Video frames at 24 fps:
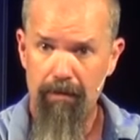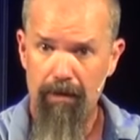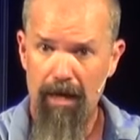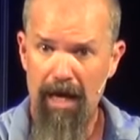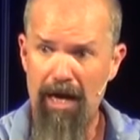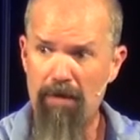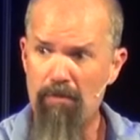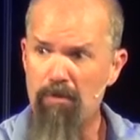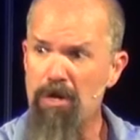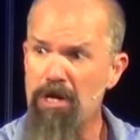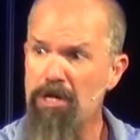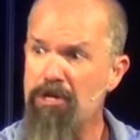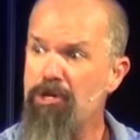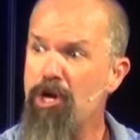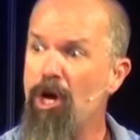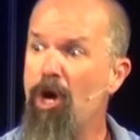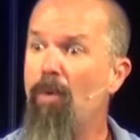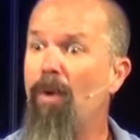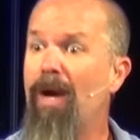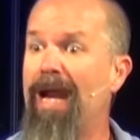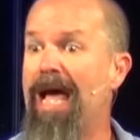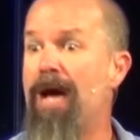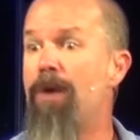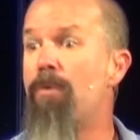I want to do
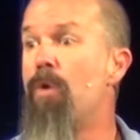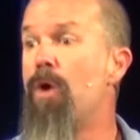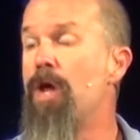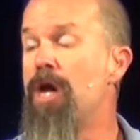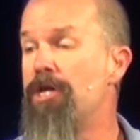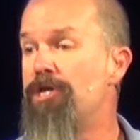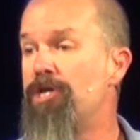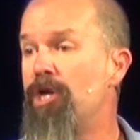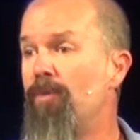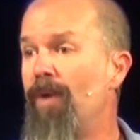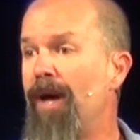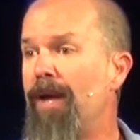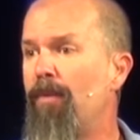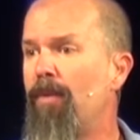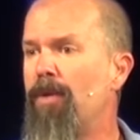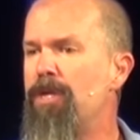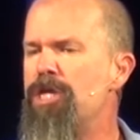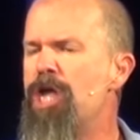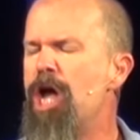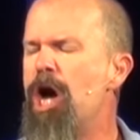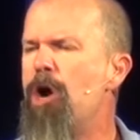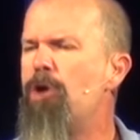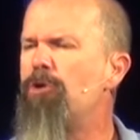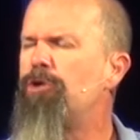what I want to do, Edward.
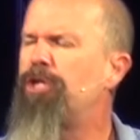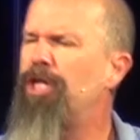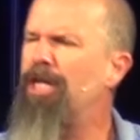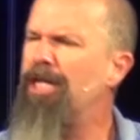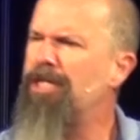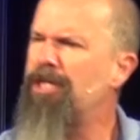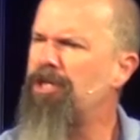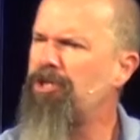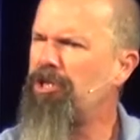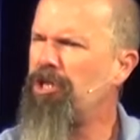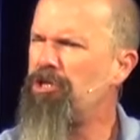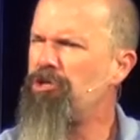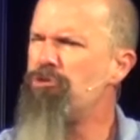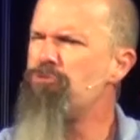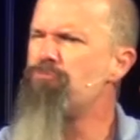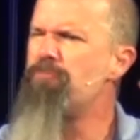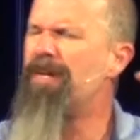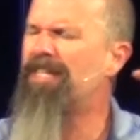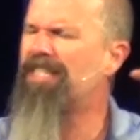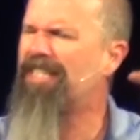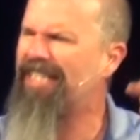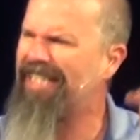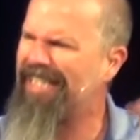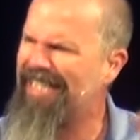No, Jesus said you
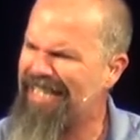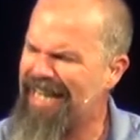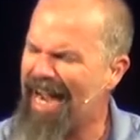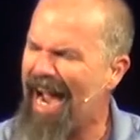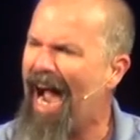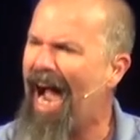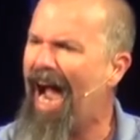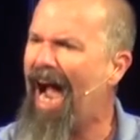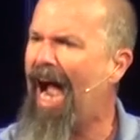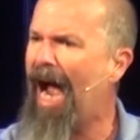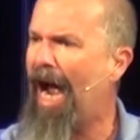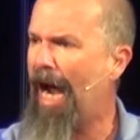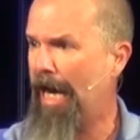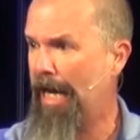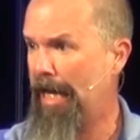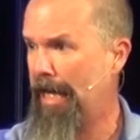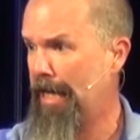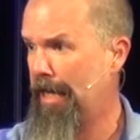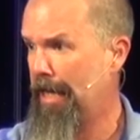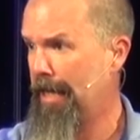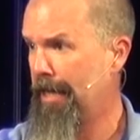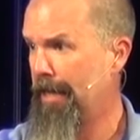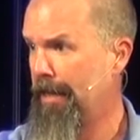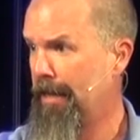must die.
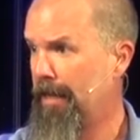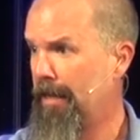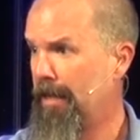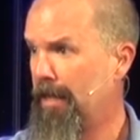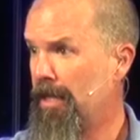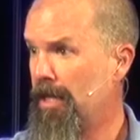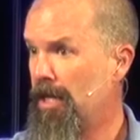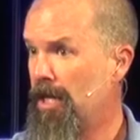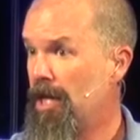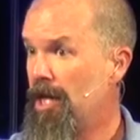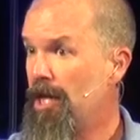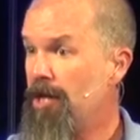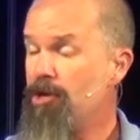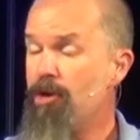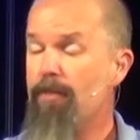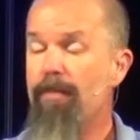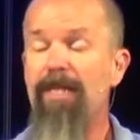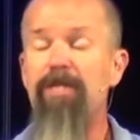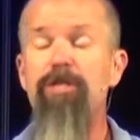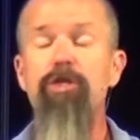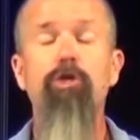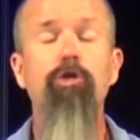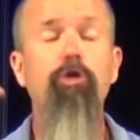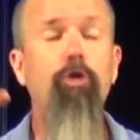You
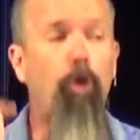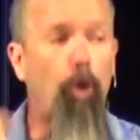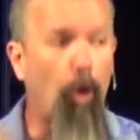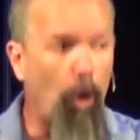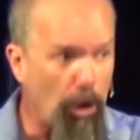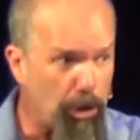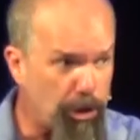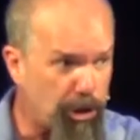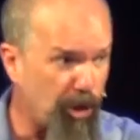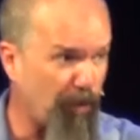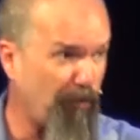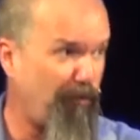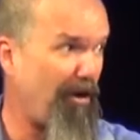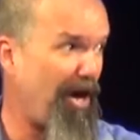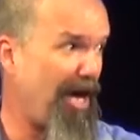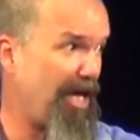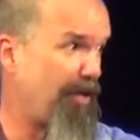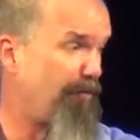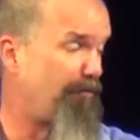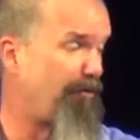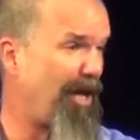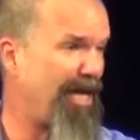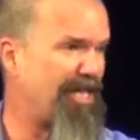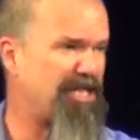must crucify
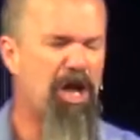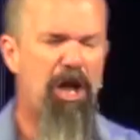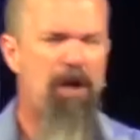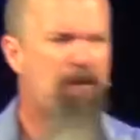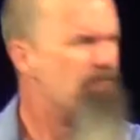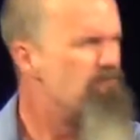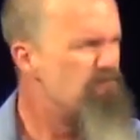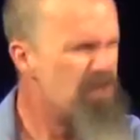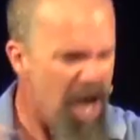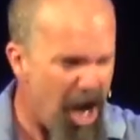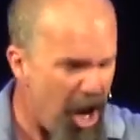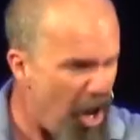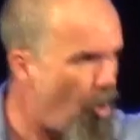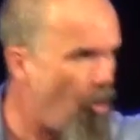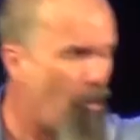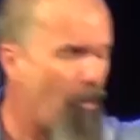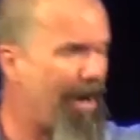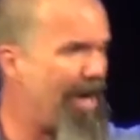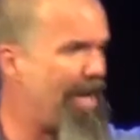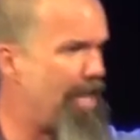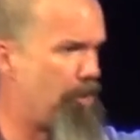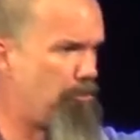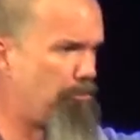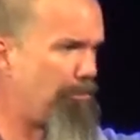the flesh. No,
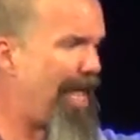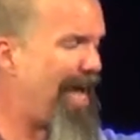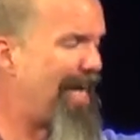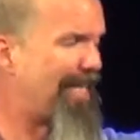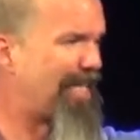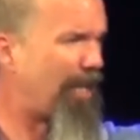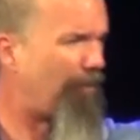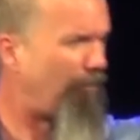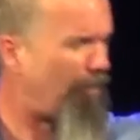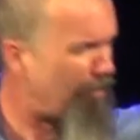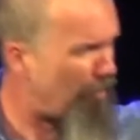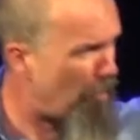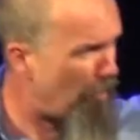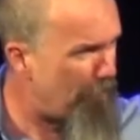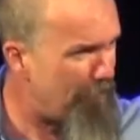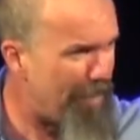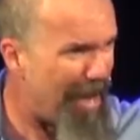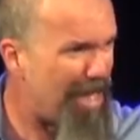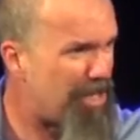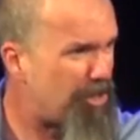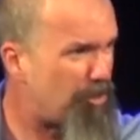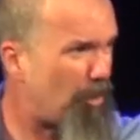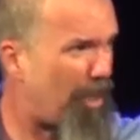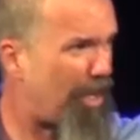we don't like that. We would
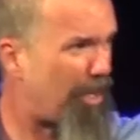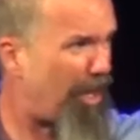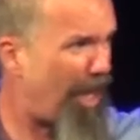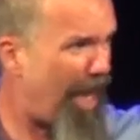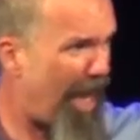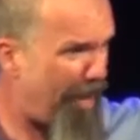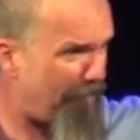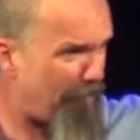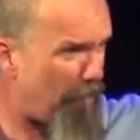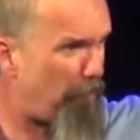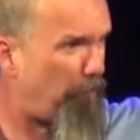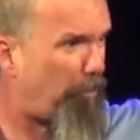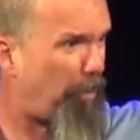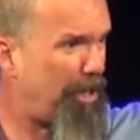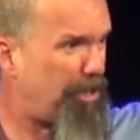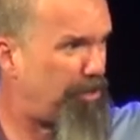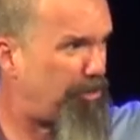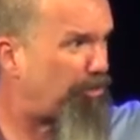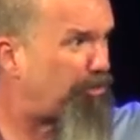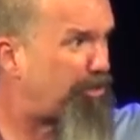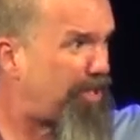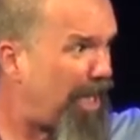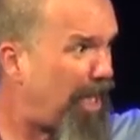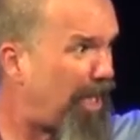much rather have a
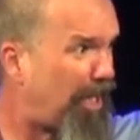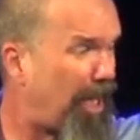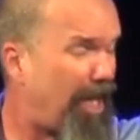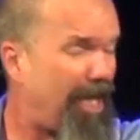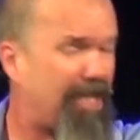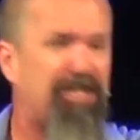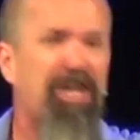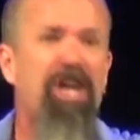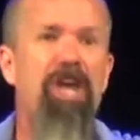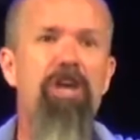preacher tell us,